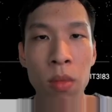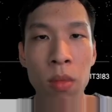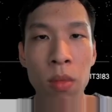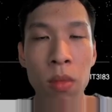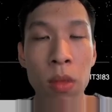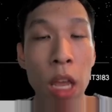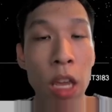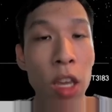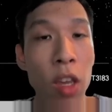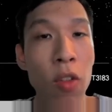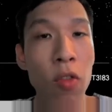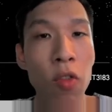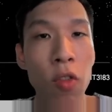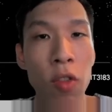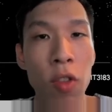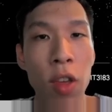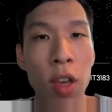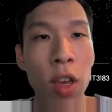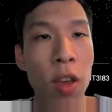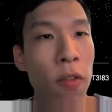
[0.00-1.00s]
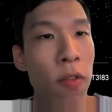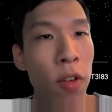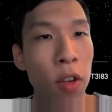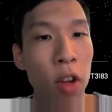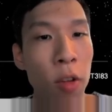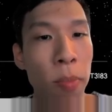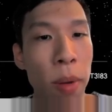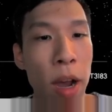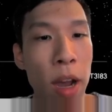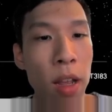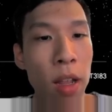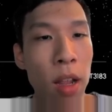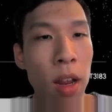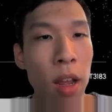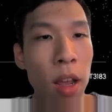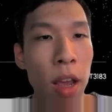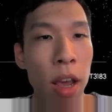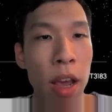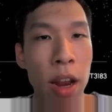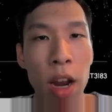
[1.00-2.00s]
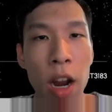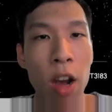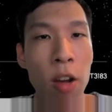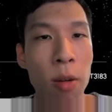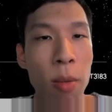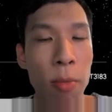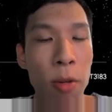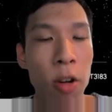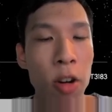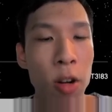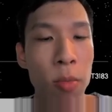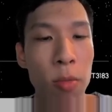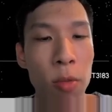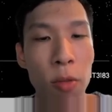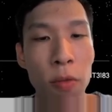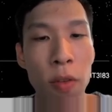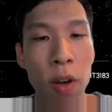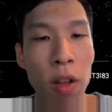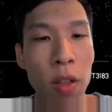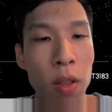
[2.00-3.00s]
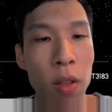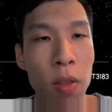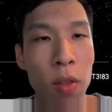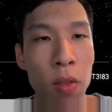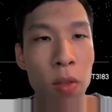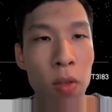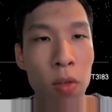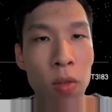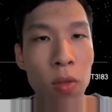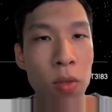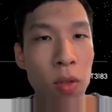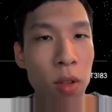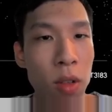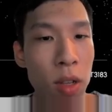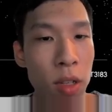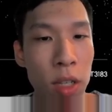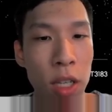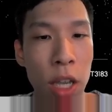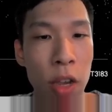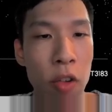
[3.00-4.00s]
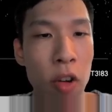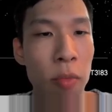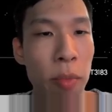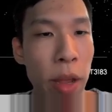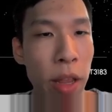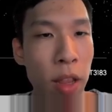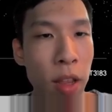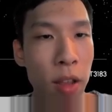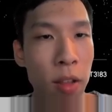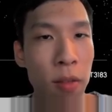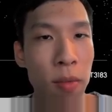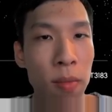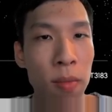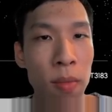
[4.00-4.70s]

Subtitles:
Thank you, Junjie, for your part. And now I'm going to move on to the secret method.